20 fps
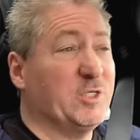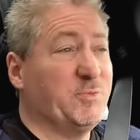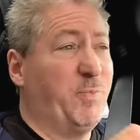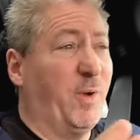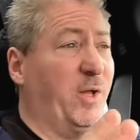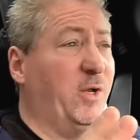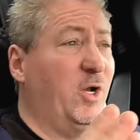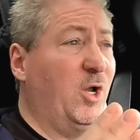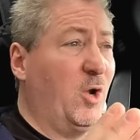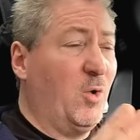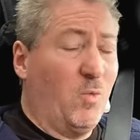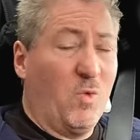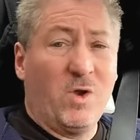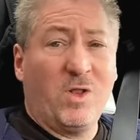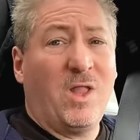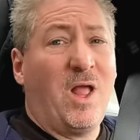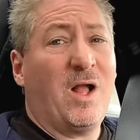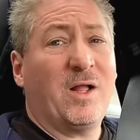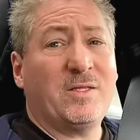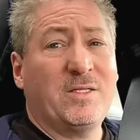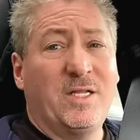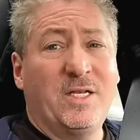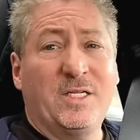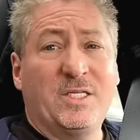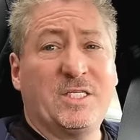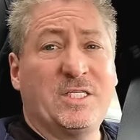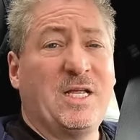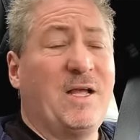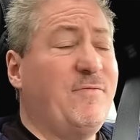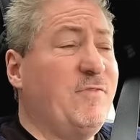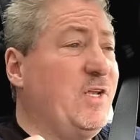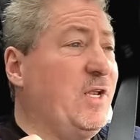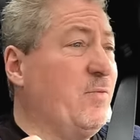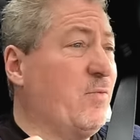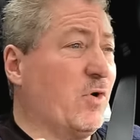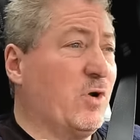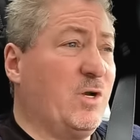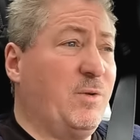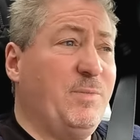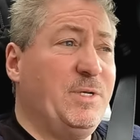But we're locked in at 70. We're
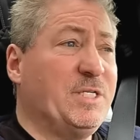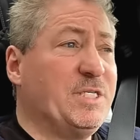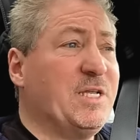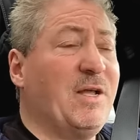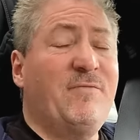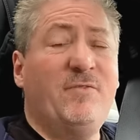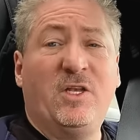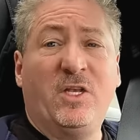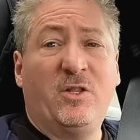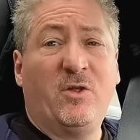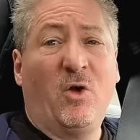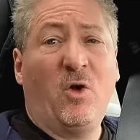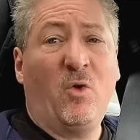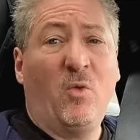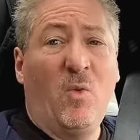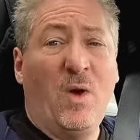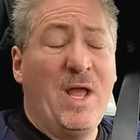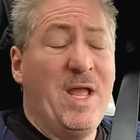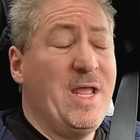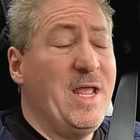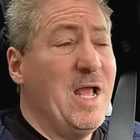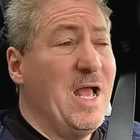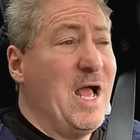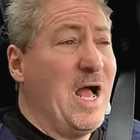going to be 70 the whole way.